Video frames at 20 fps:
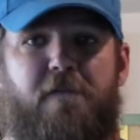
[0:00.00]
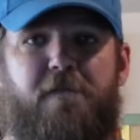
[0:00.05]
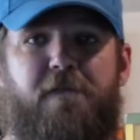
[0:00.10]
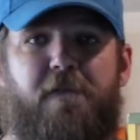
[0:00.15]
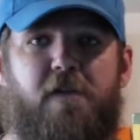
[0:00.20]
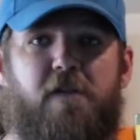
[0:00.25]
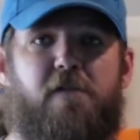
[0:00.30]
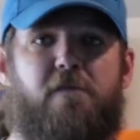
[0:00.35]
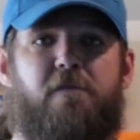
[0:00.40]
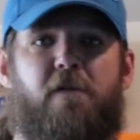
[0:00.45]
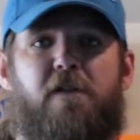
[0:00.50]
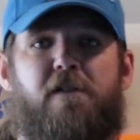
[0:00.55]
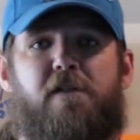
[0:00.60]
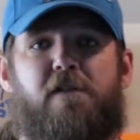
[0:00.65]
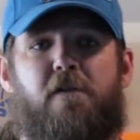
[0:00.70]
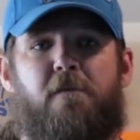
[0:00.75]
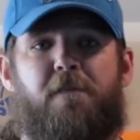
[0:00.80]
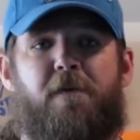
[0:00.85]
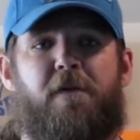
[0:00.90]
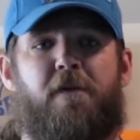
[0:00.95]
the fish wants
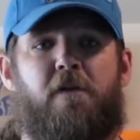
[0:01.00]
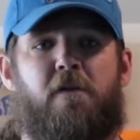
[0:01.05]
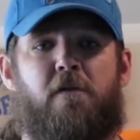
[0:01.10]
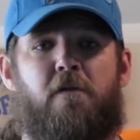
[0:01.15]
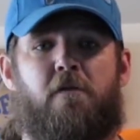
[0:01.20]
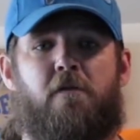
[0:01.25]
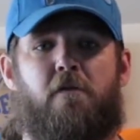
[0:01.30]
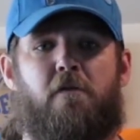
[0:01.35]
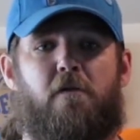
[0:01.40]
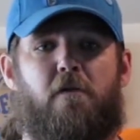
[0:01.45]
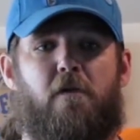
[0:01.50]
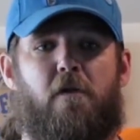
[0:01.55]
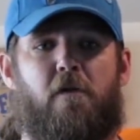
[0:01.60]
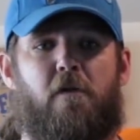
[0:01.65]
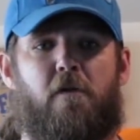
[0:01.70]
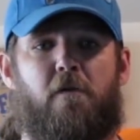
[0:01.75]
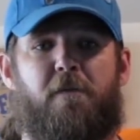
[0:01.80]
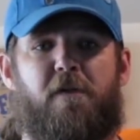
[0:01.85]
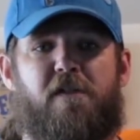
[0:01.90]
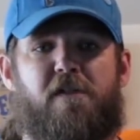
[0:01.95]
something a
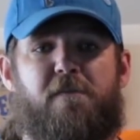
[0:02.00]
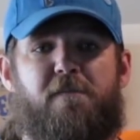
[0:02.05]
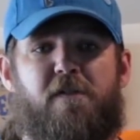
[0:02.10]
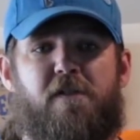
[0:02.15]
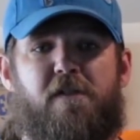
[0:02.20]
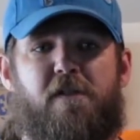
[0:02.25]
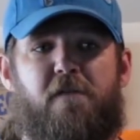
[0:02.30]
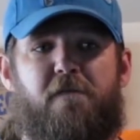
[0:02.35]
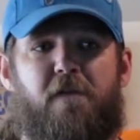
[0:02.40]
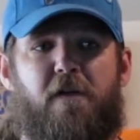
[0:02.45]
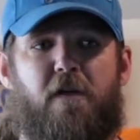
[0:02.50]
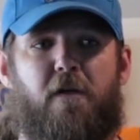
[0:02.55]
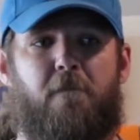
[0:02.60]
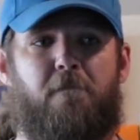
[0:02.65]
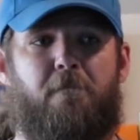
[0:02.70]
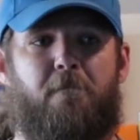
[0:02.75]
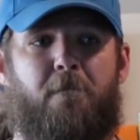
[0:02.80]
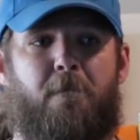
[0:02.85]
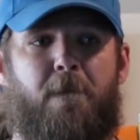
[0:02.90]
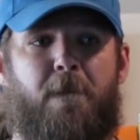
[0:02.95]
little bit specific.
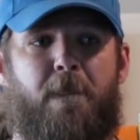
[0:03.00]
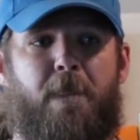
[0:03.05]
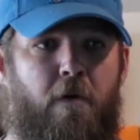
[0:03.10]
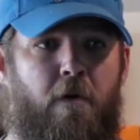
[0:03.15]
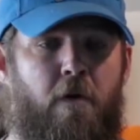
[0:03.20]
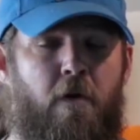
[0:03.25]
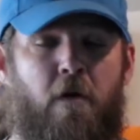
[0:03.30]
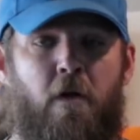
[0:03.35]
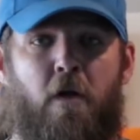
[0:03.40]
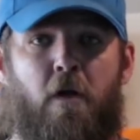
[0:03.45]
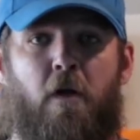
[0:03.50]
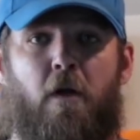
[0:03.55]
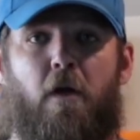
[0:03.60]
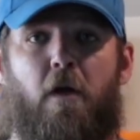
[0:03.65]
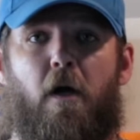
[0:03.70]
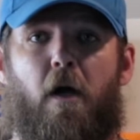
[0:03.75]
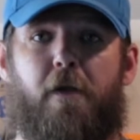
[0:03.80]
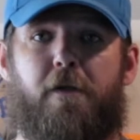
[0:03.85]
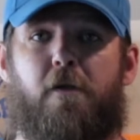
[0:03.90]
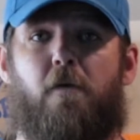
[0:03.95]

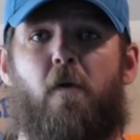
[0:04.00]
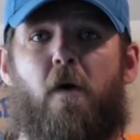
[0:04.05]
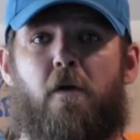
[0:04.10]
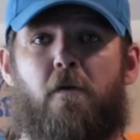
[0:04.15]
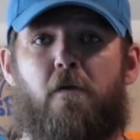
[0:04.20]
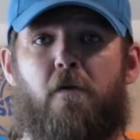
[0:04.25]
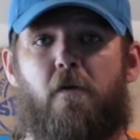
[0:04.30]
I do want to